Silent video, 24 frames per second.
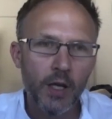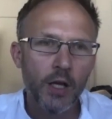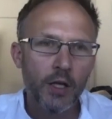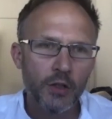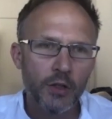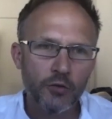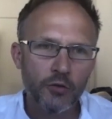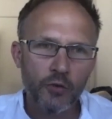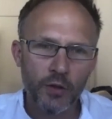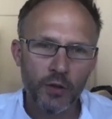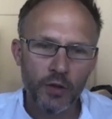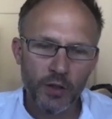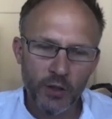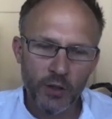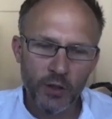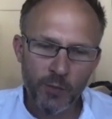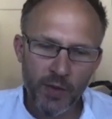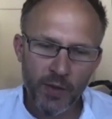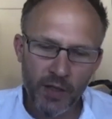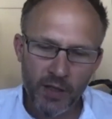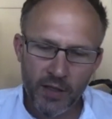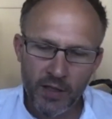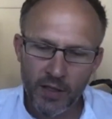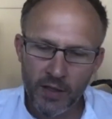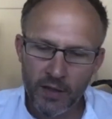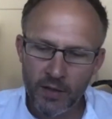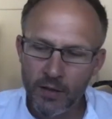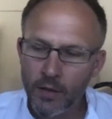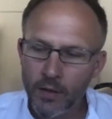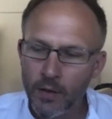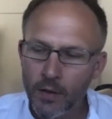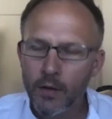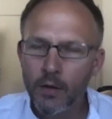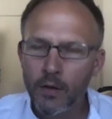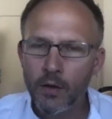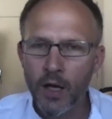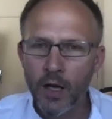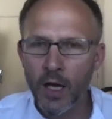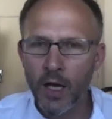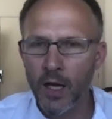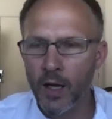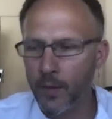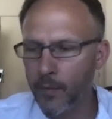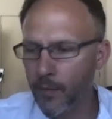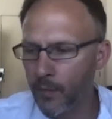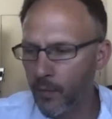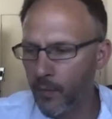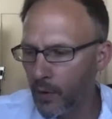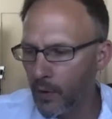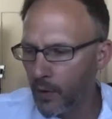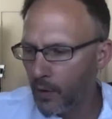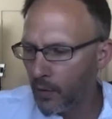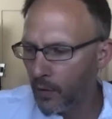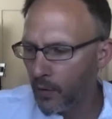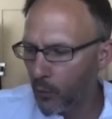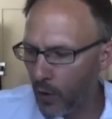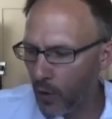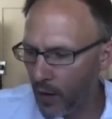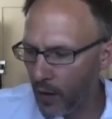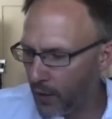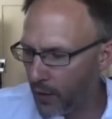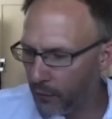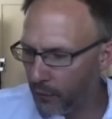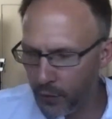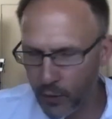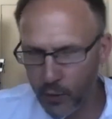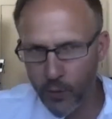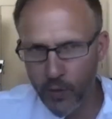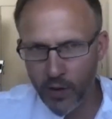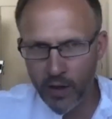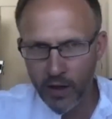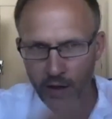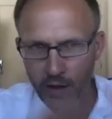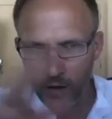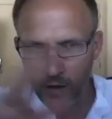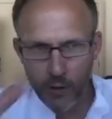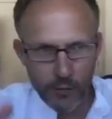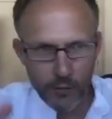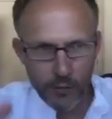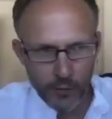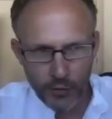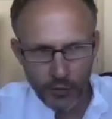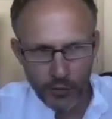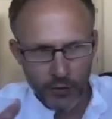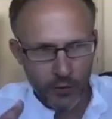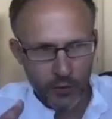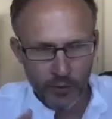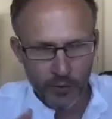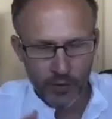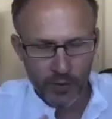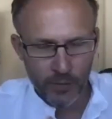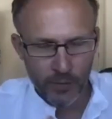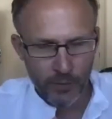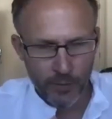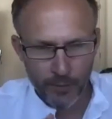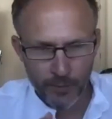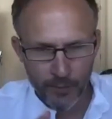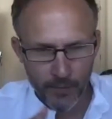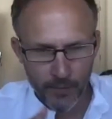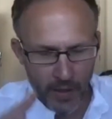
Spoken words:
Strictly speaking, wherever you are on the shielding